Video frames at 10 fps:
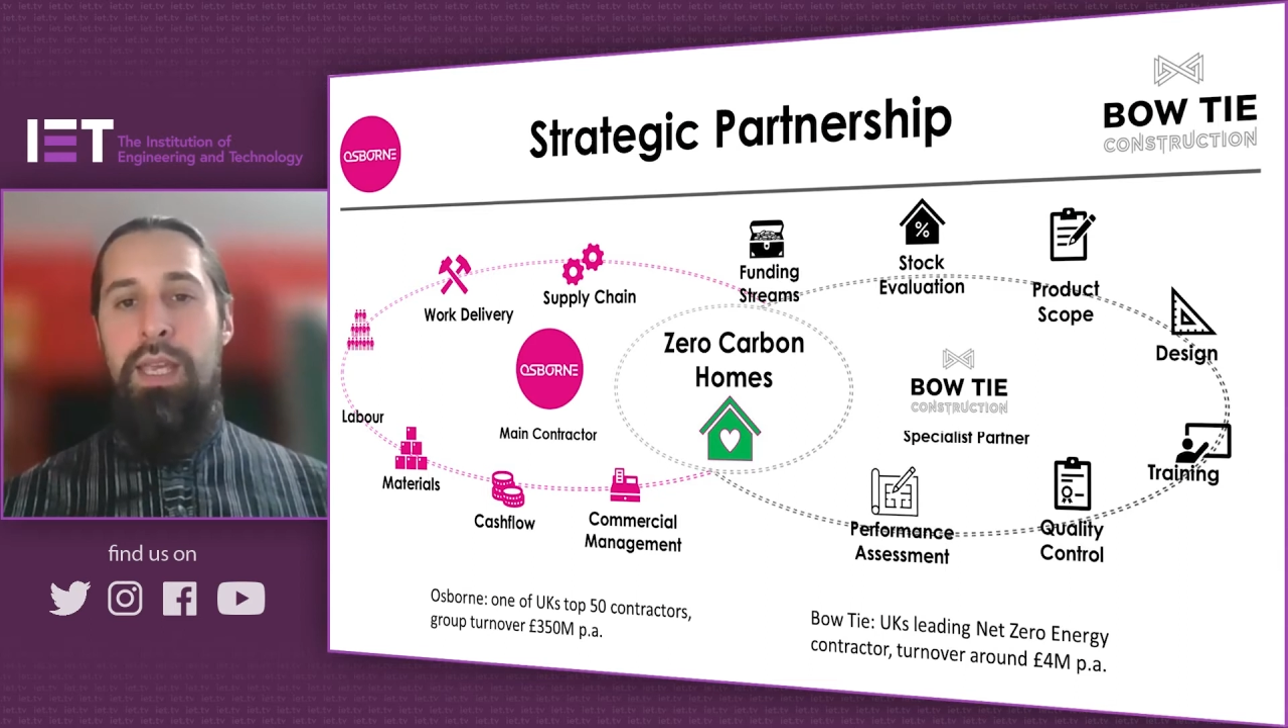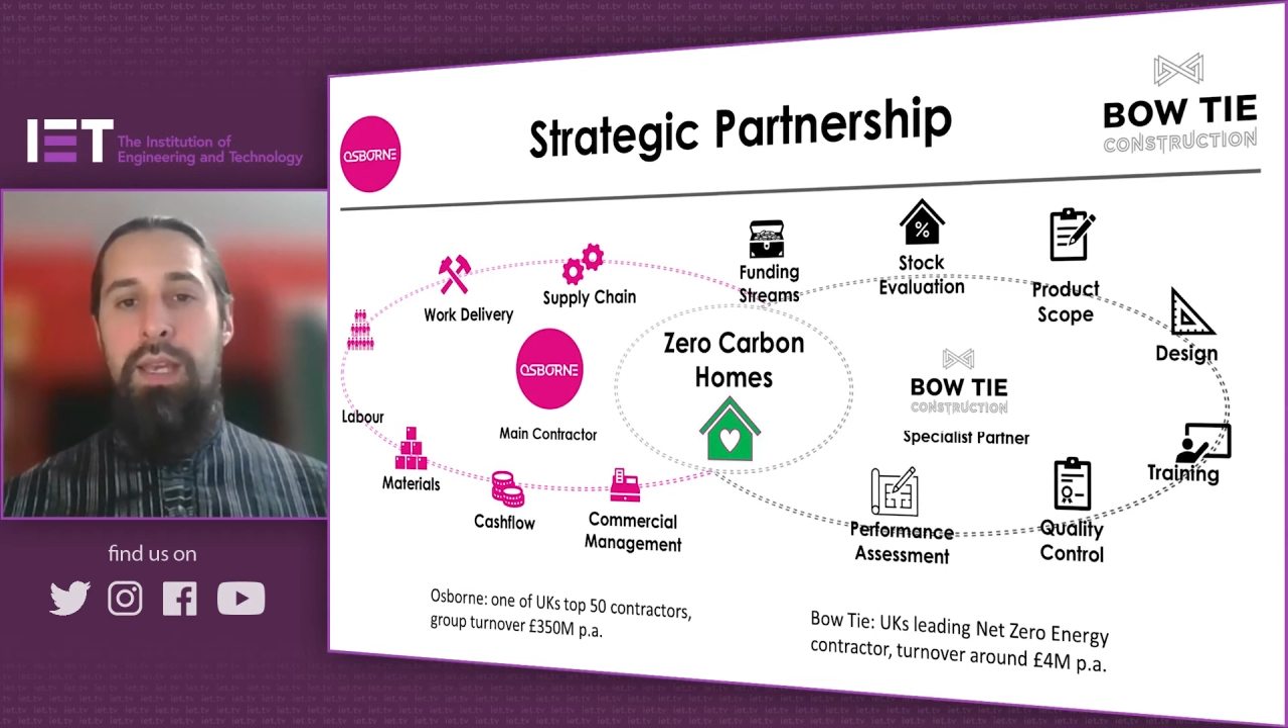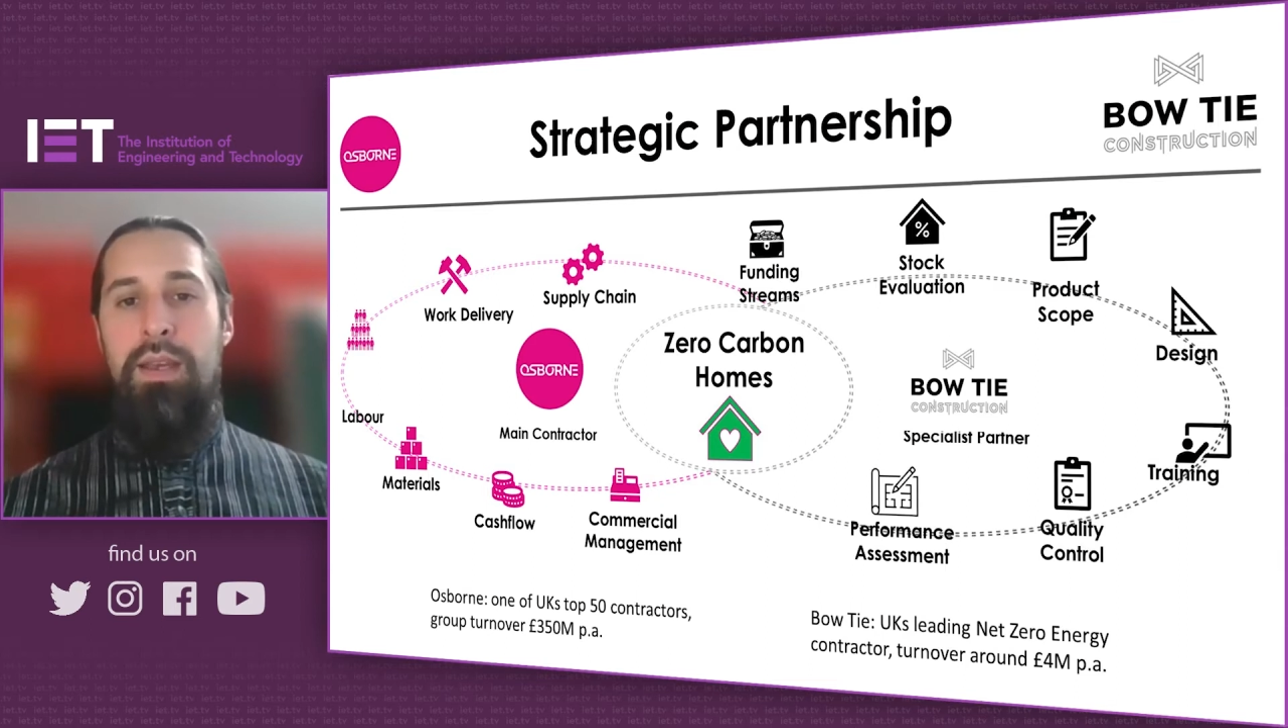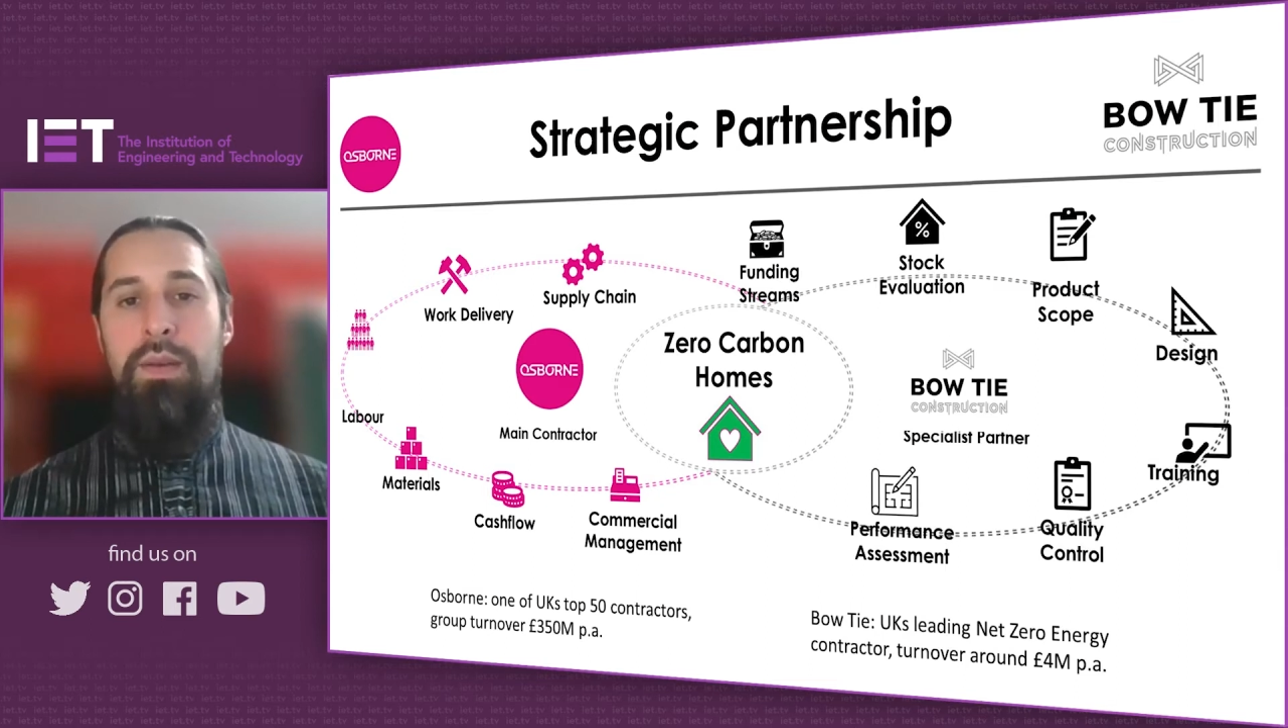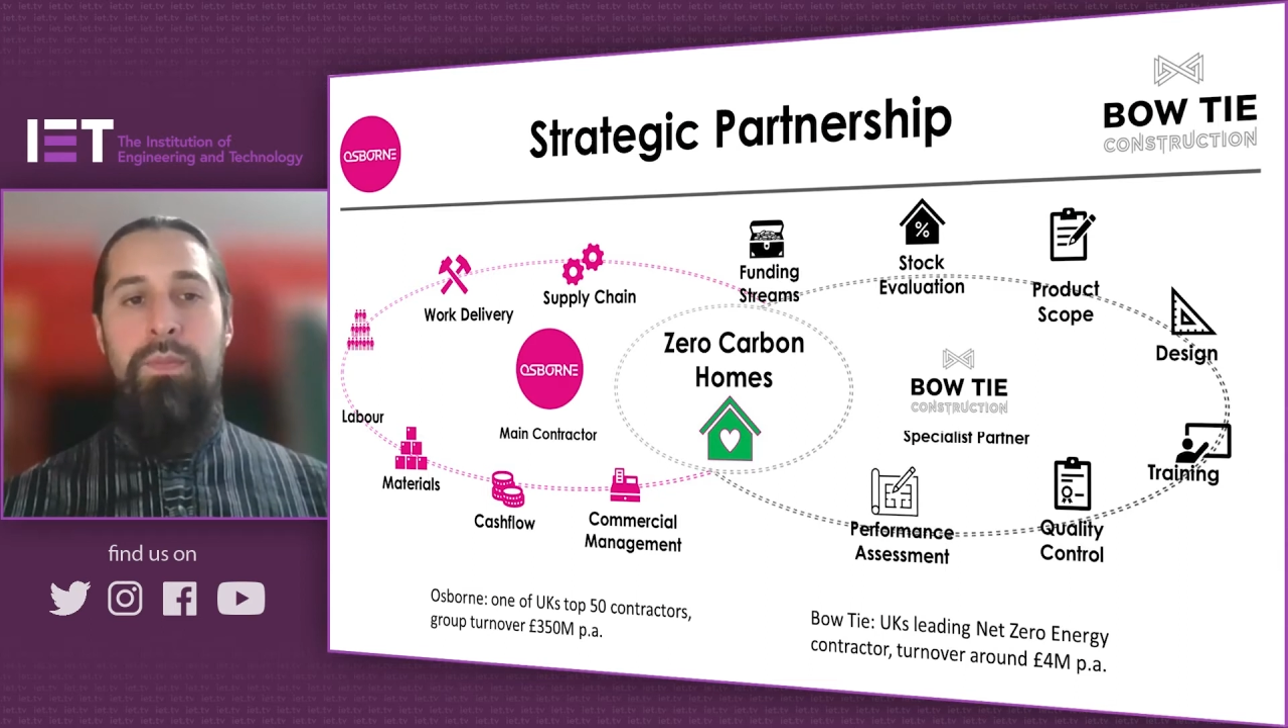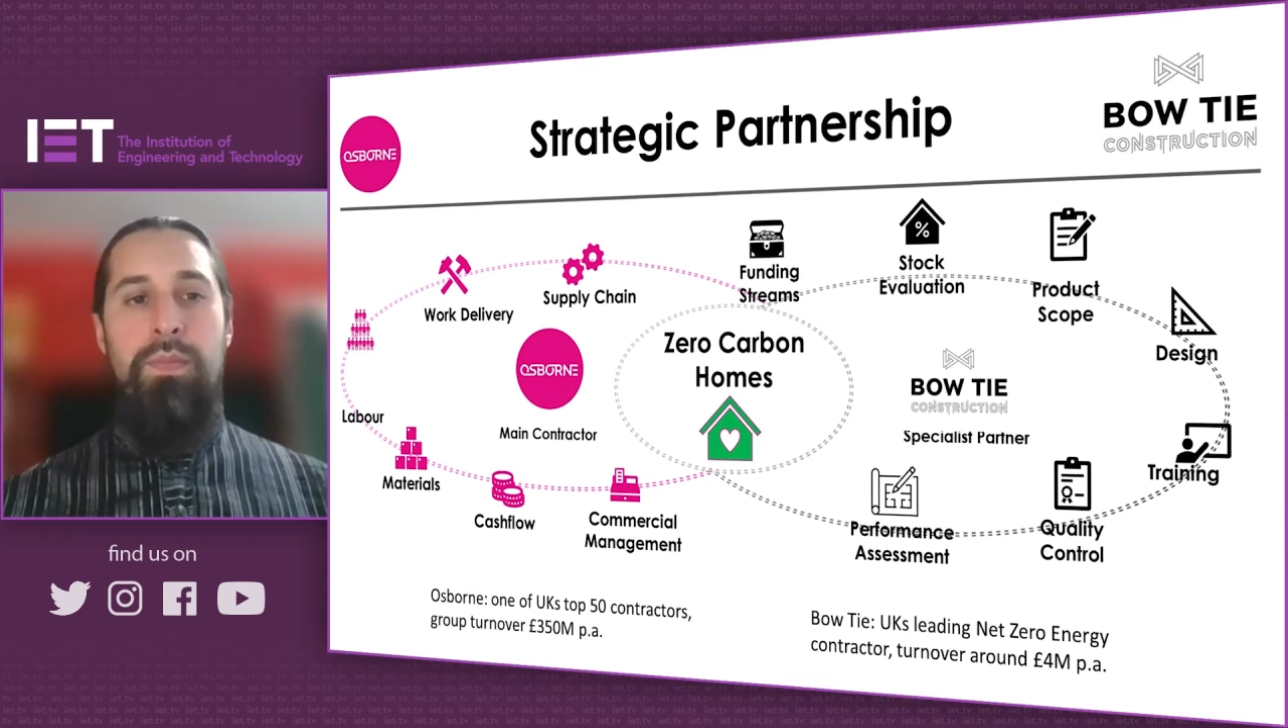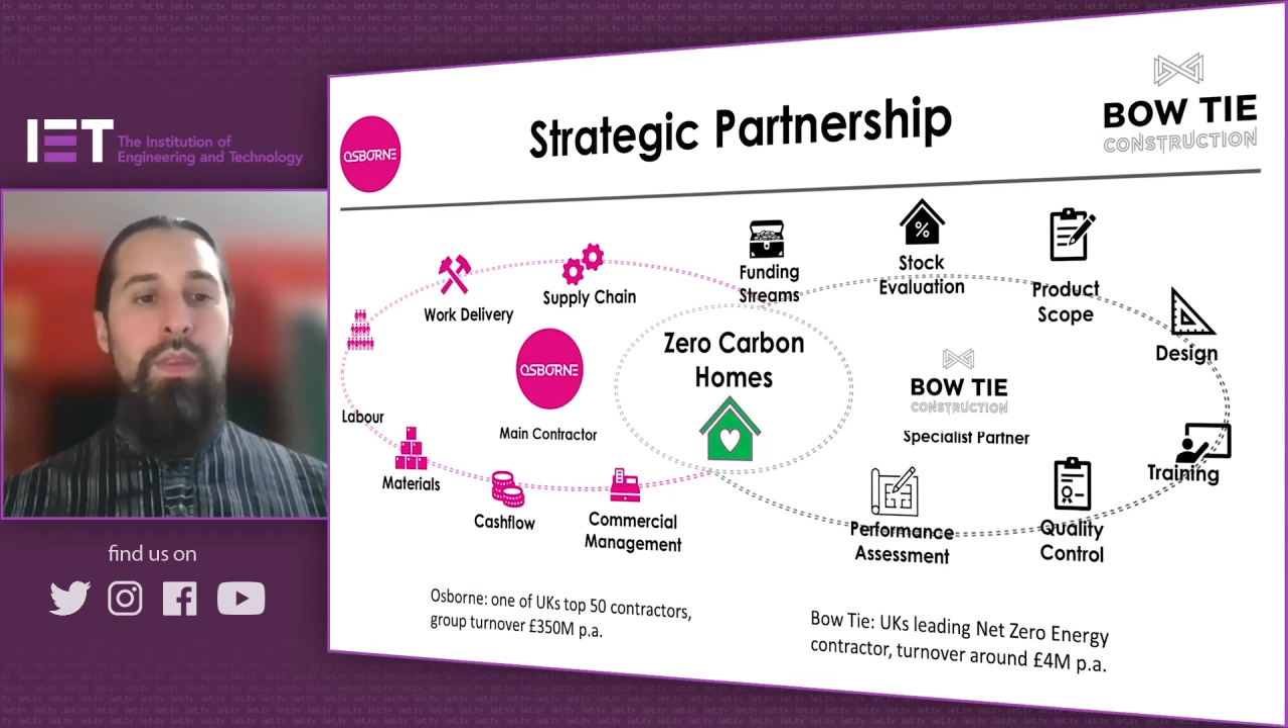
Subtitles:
a year.